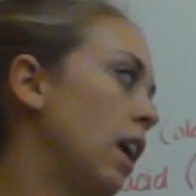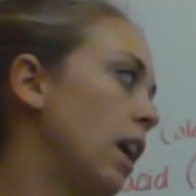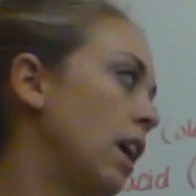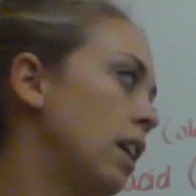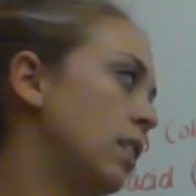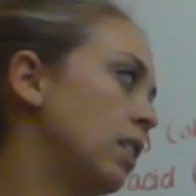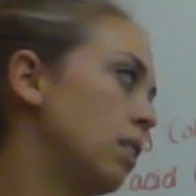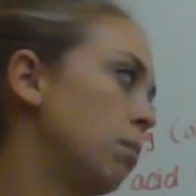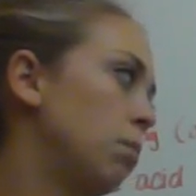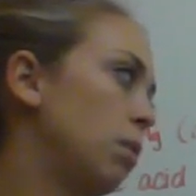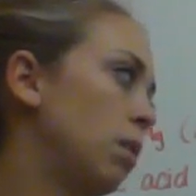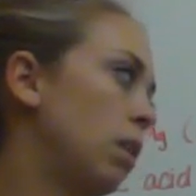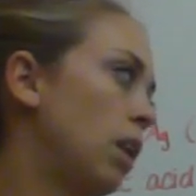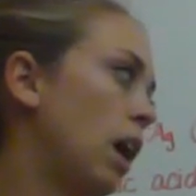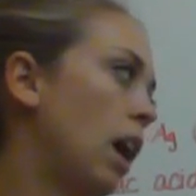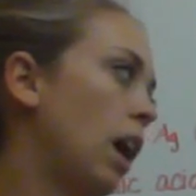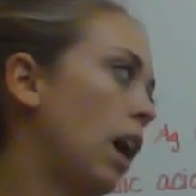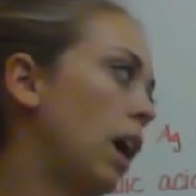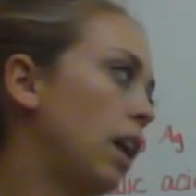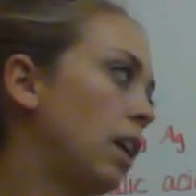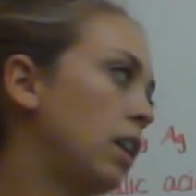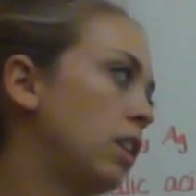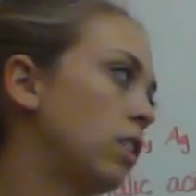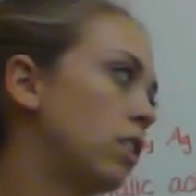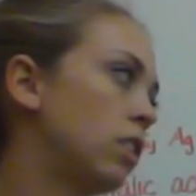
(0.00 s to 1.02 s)
has a
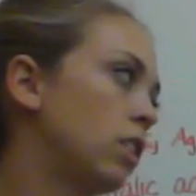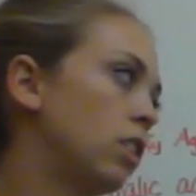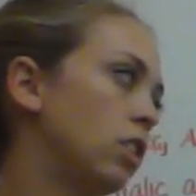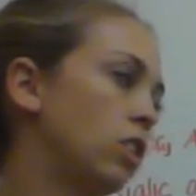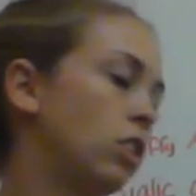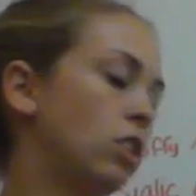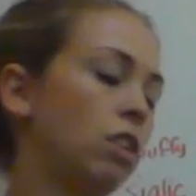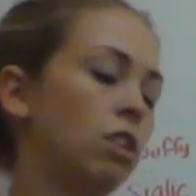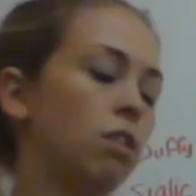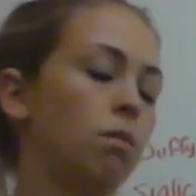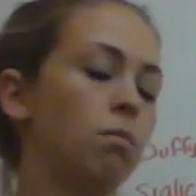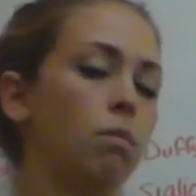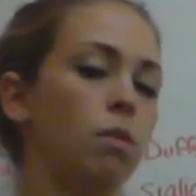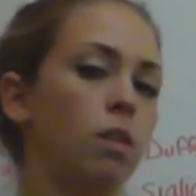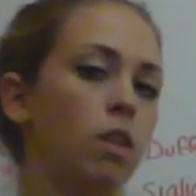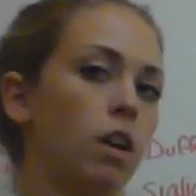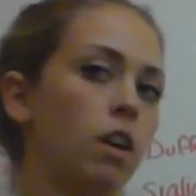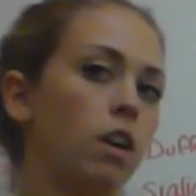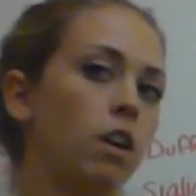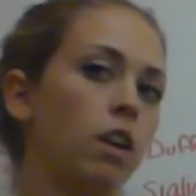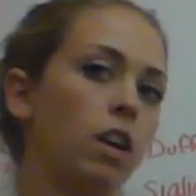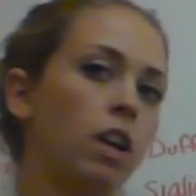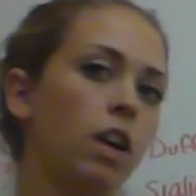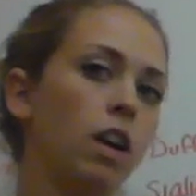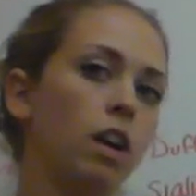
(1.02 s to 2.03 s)
benign tertian
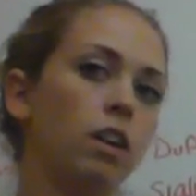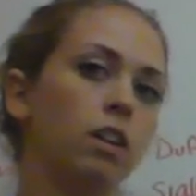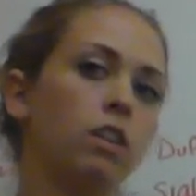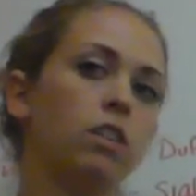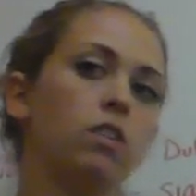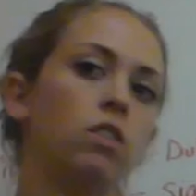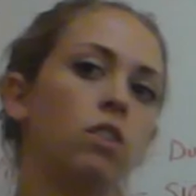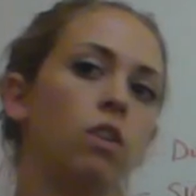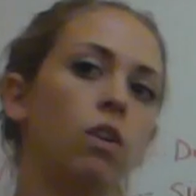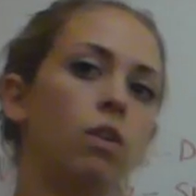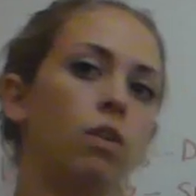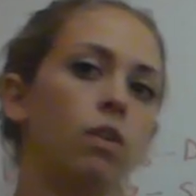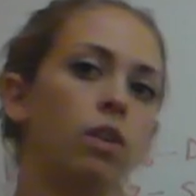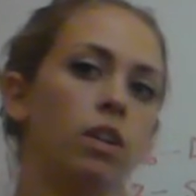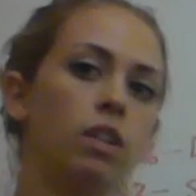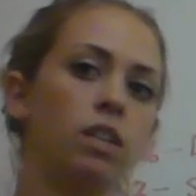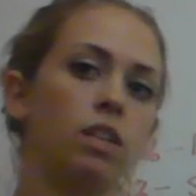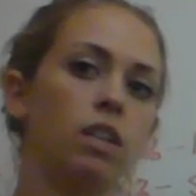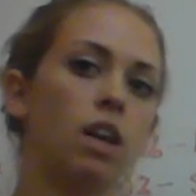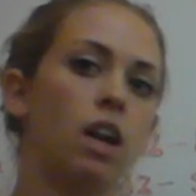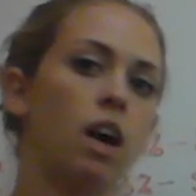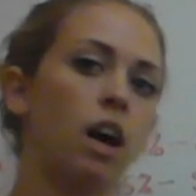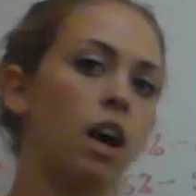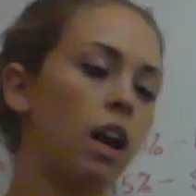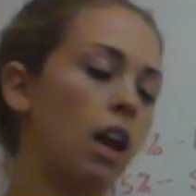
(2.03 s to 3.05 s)
malaria, so
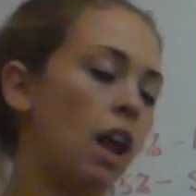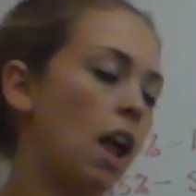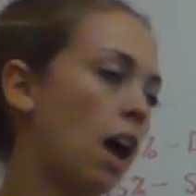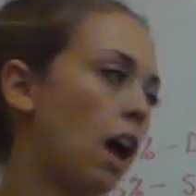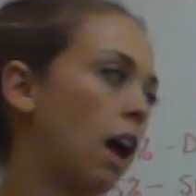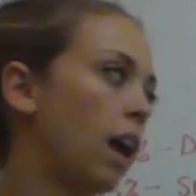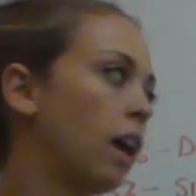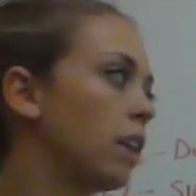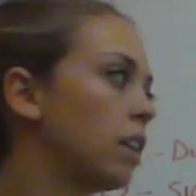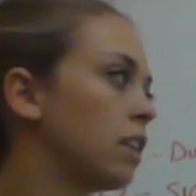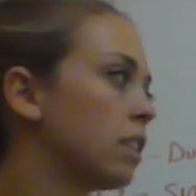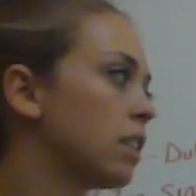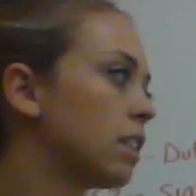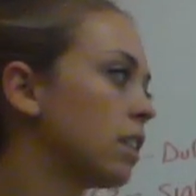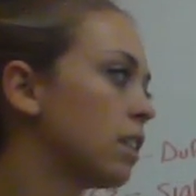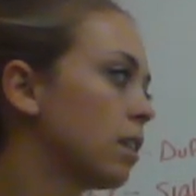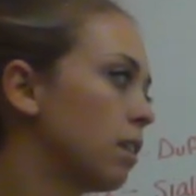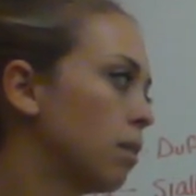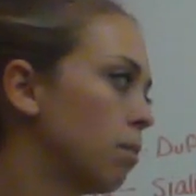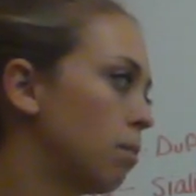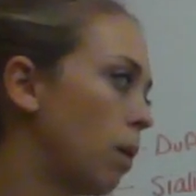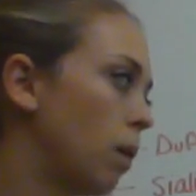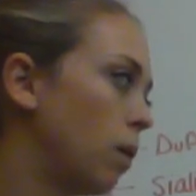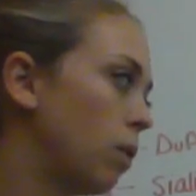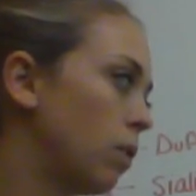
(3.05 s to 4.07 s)
it's not as
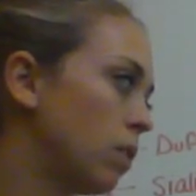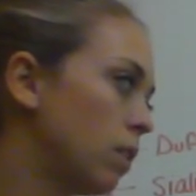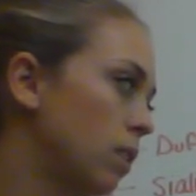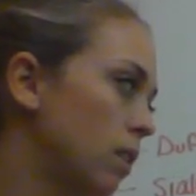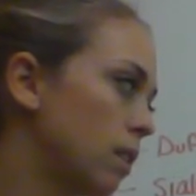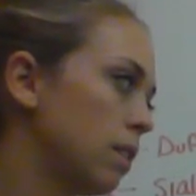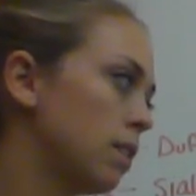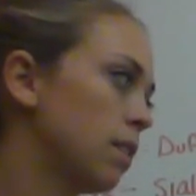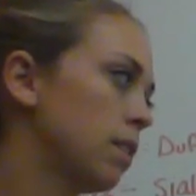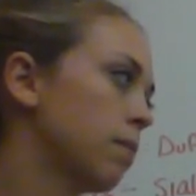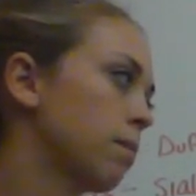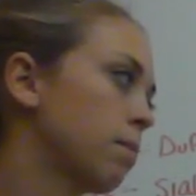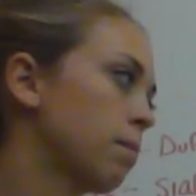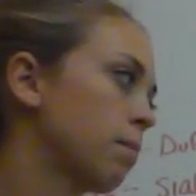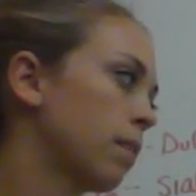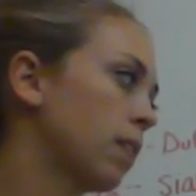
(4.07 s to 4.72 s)
potent.